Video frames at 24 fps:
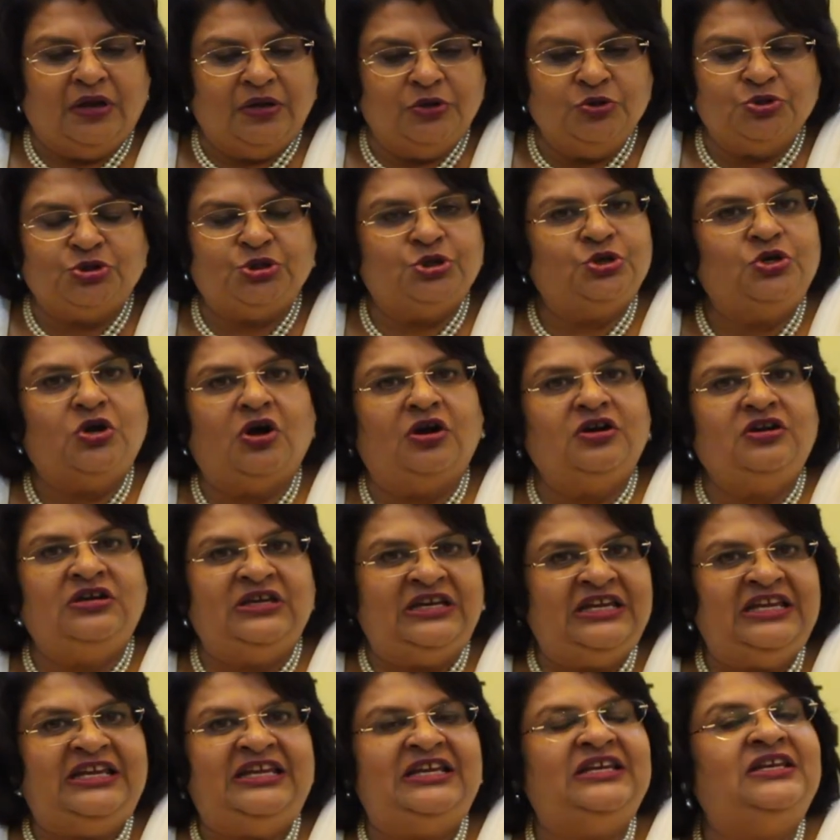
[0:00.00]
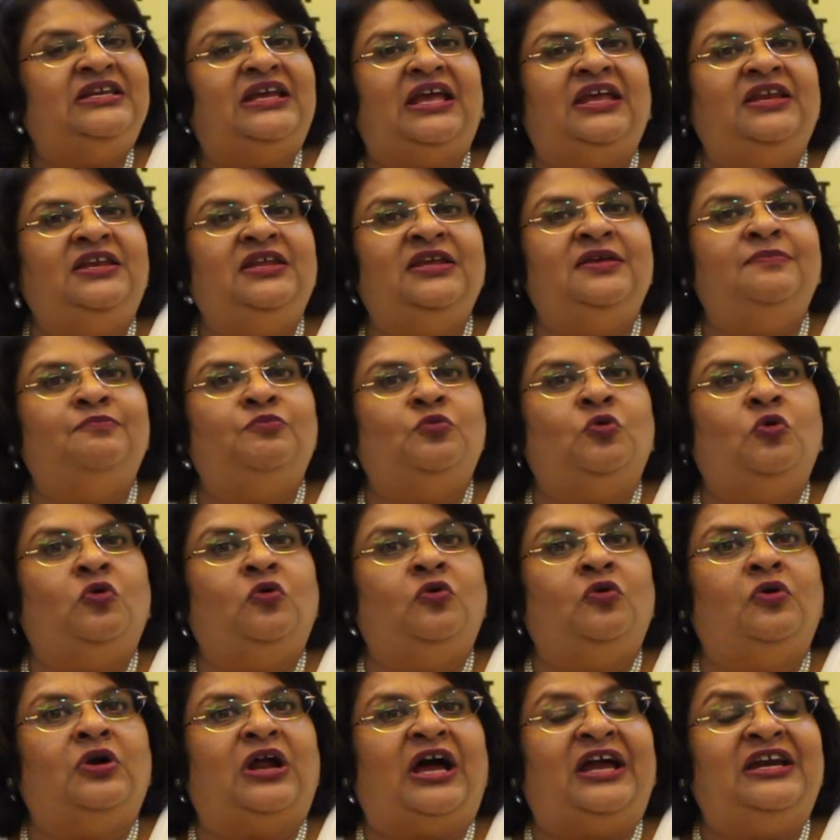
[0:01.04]

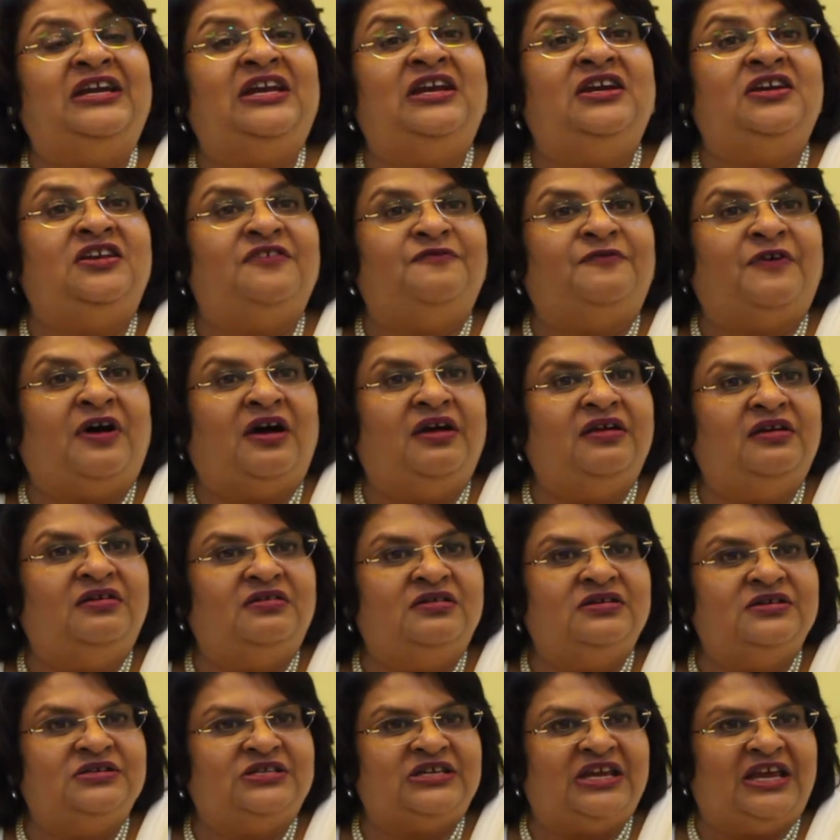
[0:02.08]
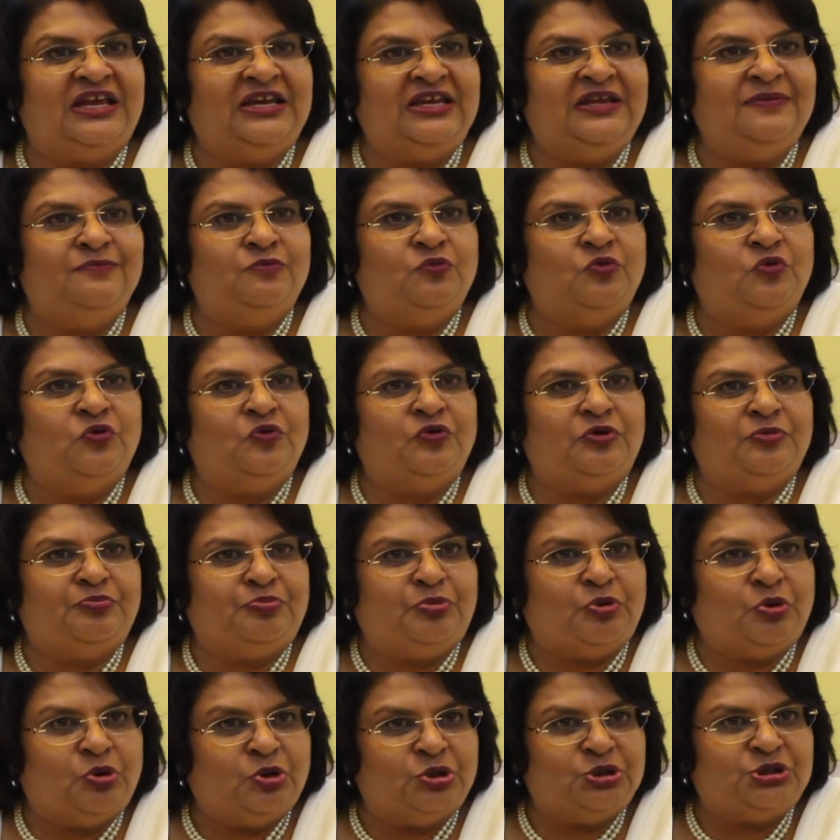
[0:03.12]
identifiers, any more
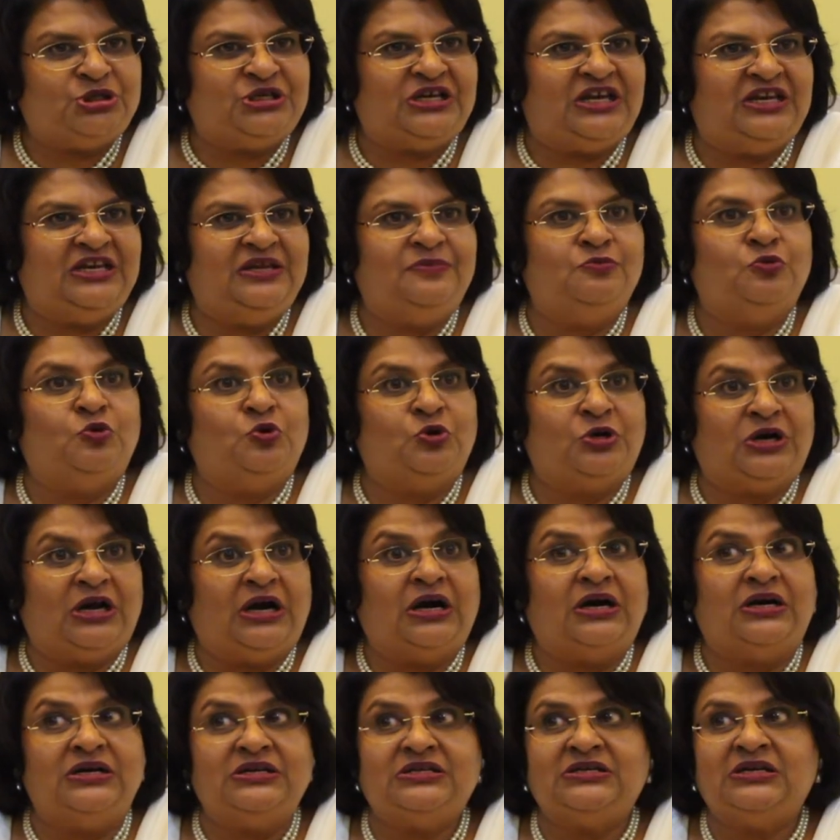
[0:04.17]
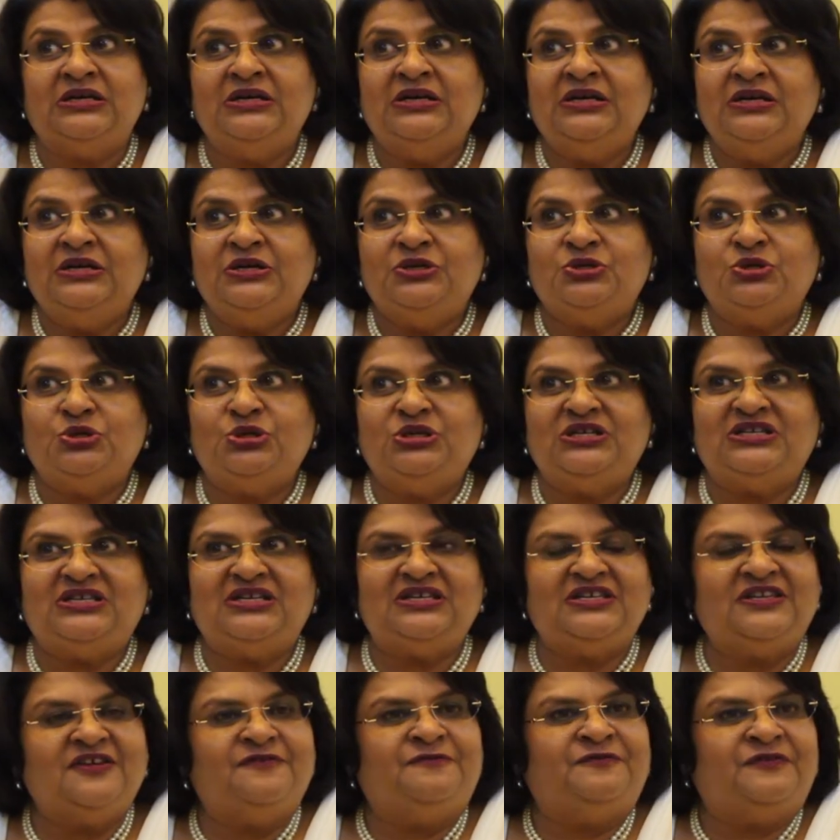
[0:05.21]
reports, any more cards. So this
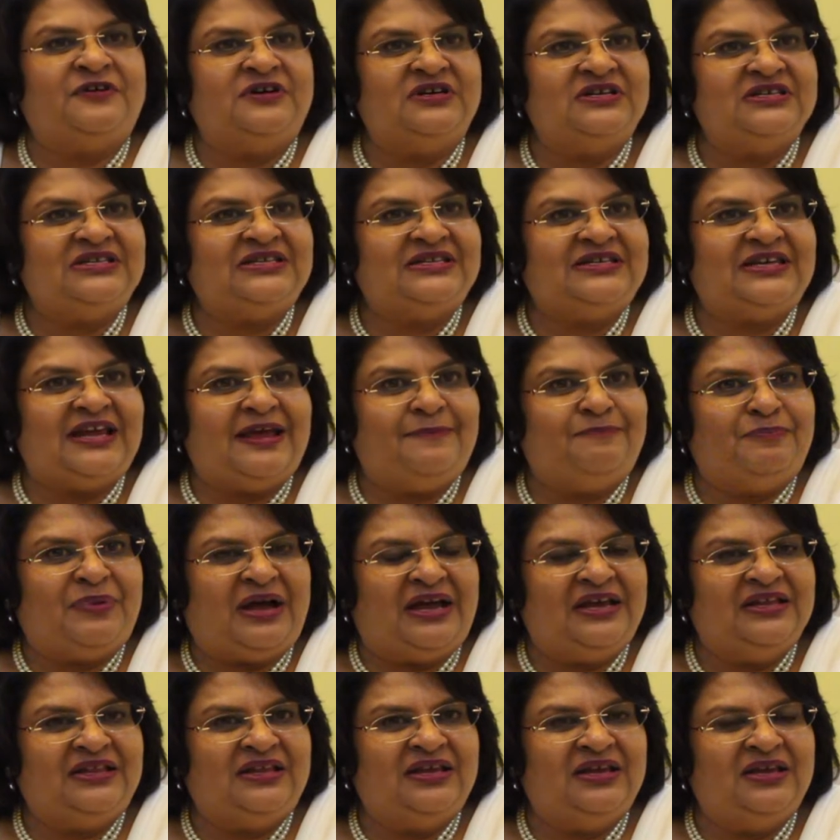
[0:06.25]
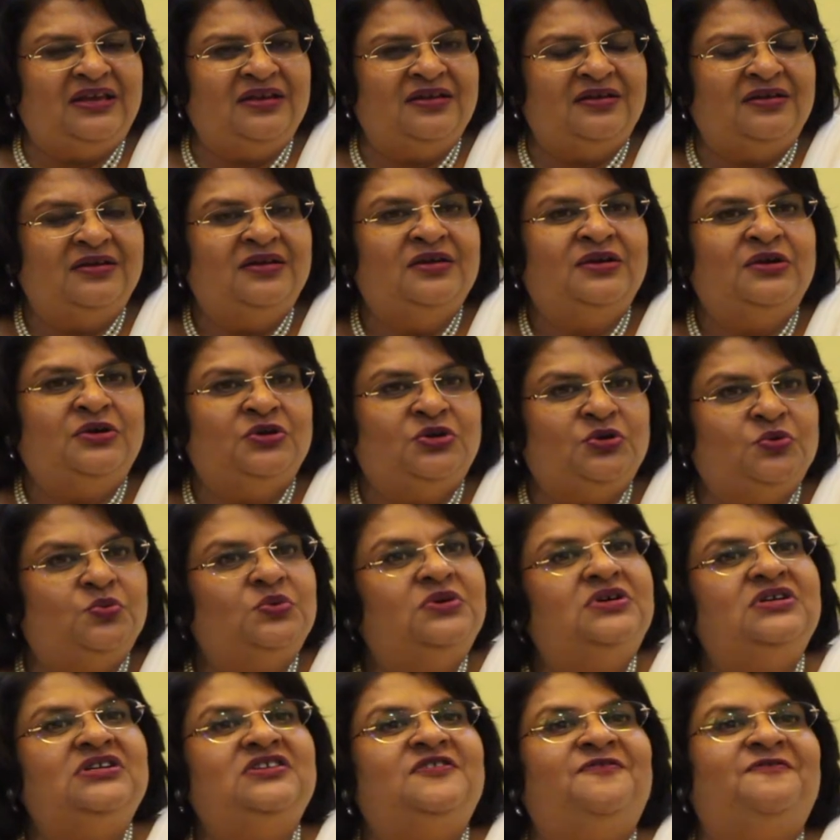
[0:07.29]
is the first step, I think,
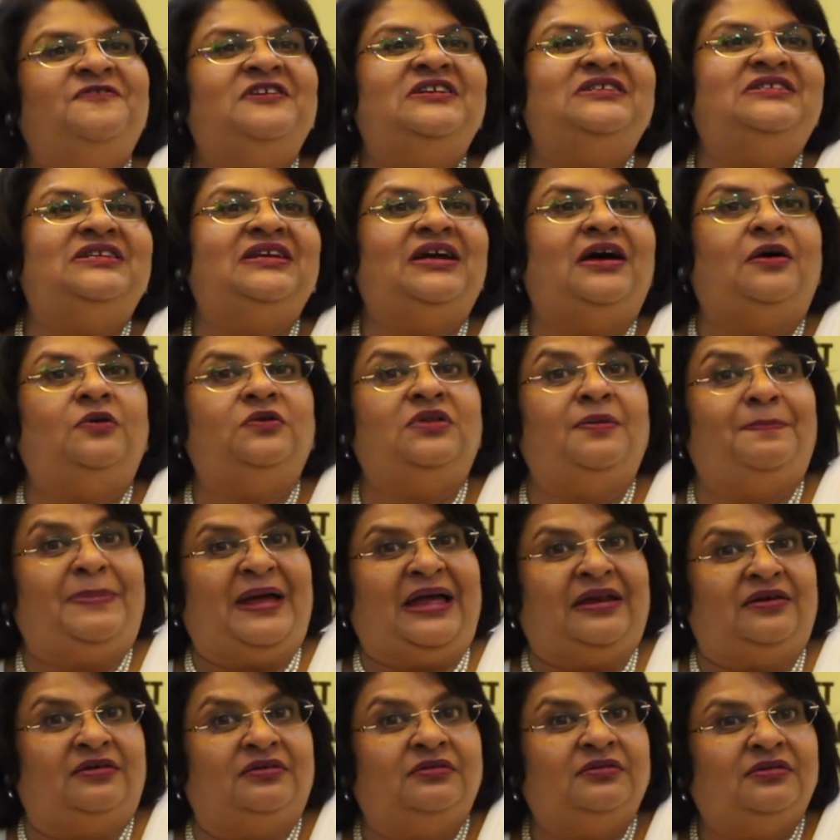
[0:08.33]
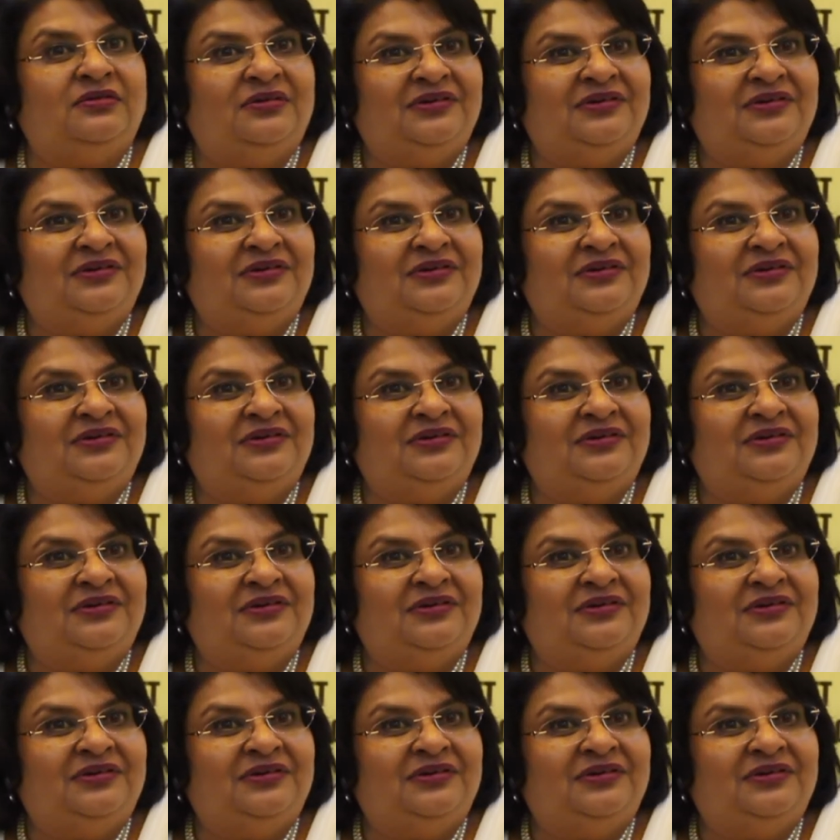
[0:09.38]
towards phasing out the PAN,